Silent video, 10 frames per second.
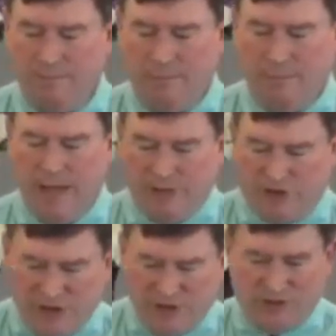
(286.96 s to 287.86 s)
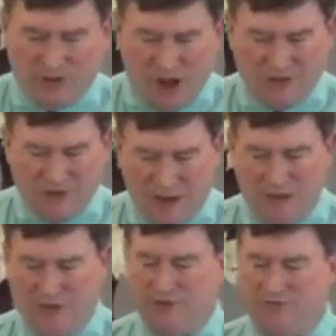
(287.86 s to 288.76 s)
As Jesus talks about
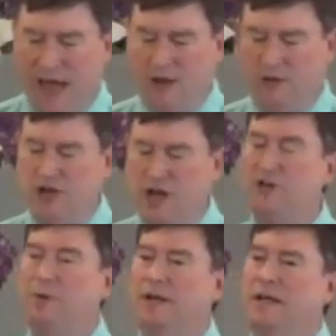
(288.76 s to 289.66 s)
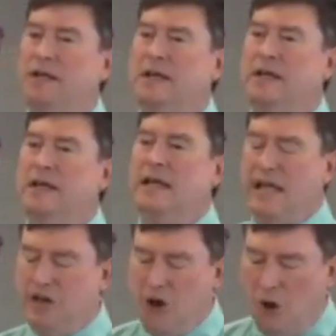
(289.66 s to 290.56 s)
this final judgment,
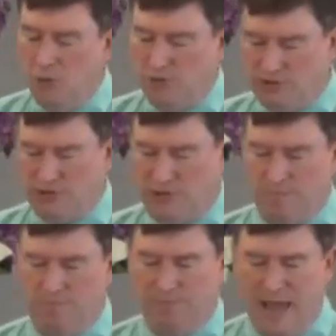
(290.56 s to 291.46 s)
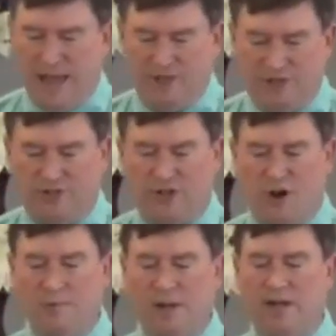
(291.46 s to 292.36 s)
he notes that his
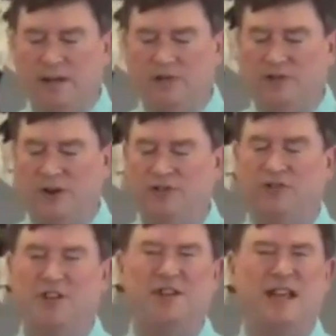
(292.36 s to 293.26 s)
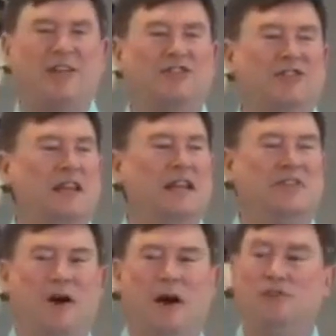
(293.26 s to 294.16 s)
discernment concerns the destinies
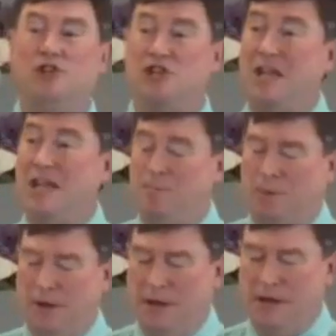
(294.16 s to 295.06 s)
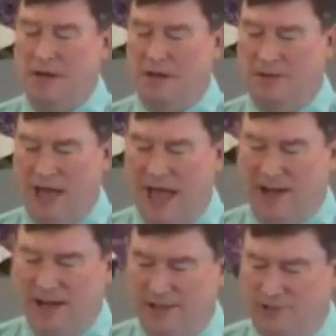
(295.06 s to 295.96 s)
of sheep, that
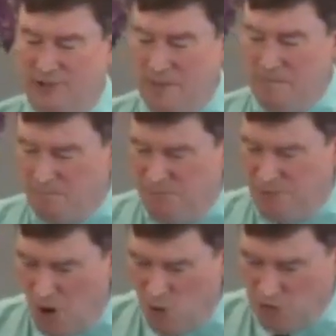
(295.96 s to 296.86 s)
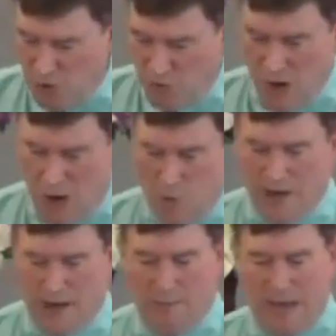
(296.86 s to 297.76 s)
is, those who know
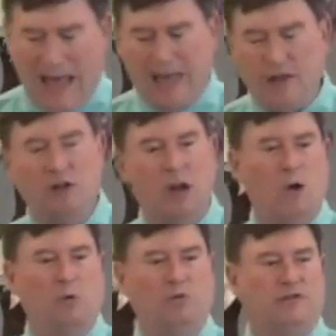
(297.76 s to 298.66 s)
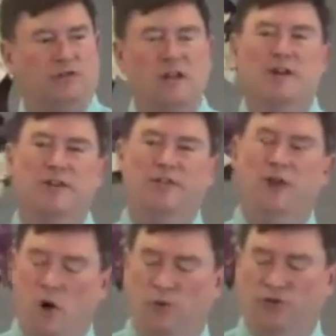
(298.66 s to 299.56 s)
him, and goats,
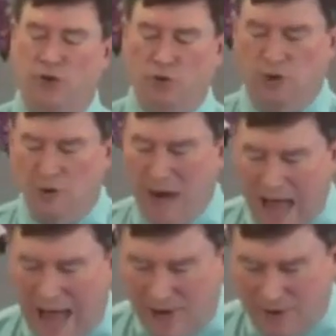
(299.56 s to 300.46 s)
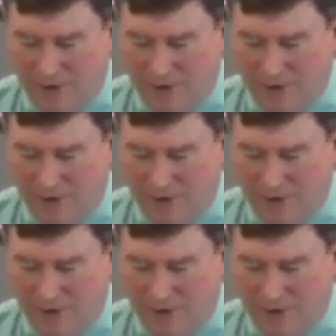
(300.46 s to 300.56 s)
those who do not.